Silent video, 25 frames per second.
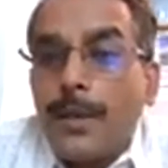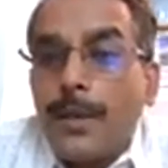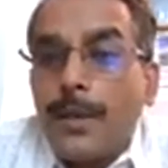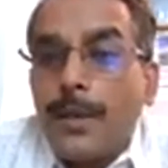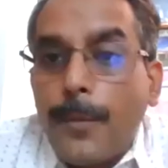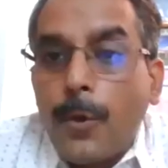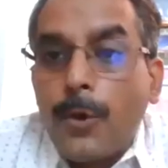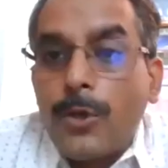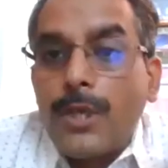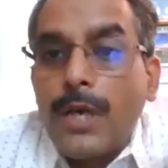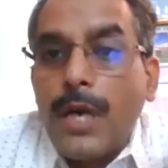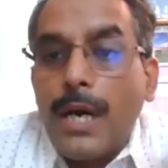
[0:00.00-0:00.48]

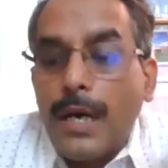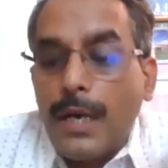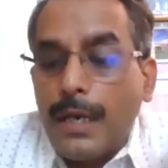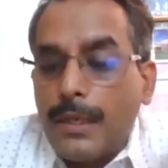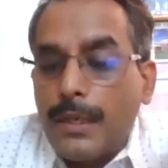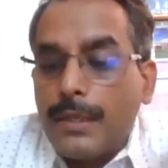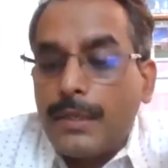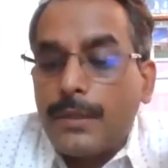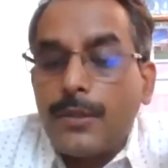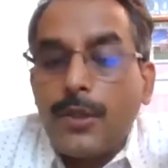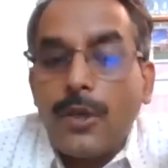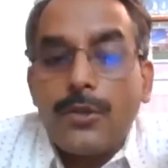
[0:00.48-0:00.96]
POTA.
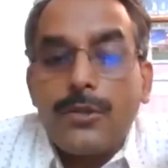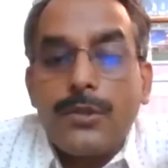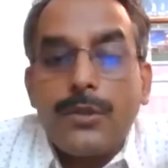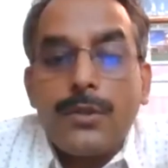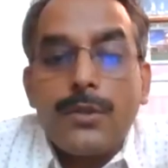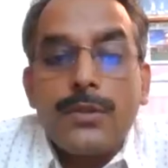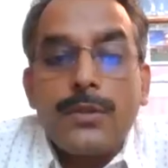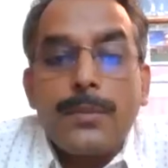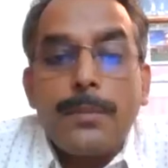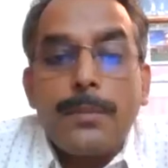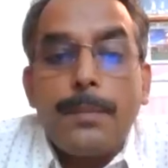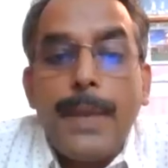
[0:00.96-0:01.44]
Now,
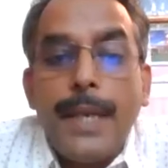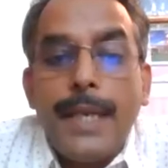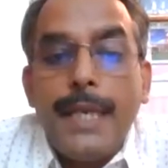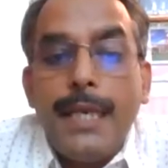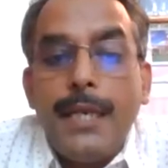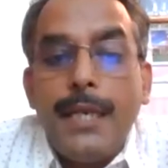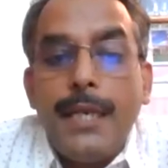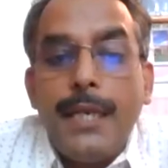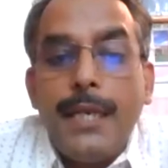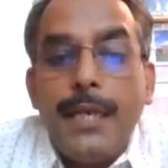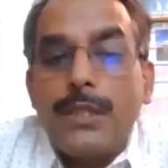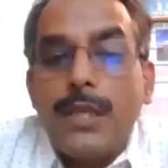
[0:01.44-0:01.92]
many
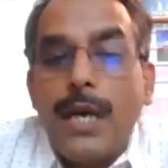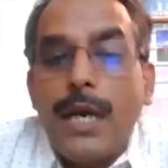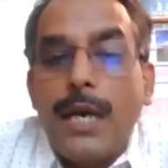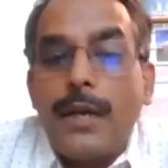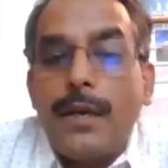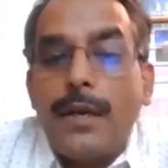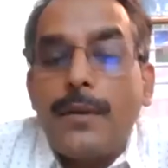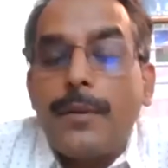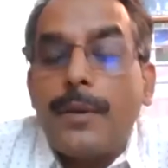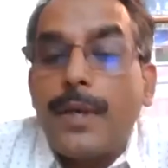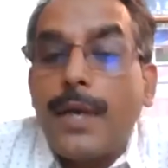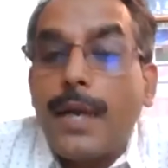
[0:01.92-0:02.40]
laws are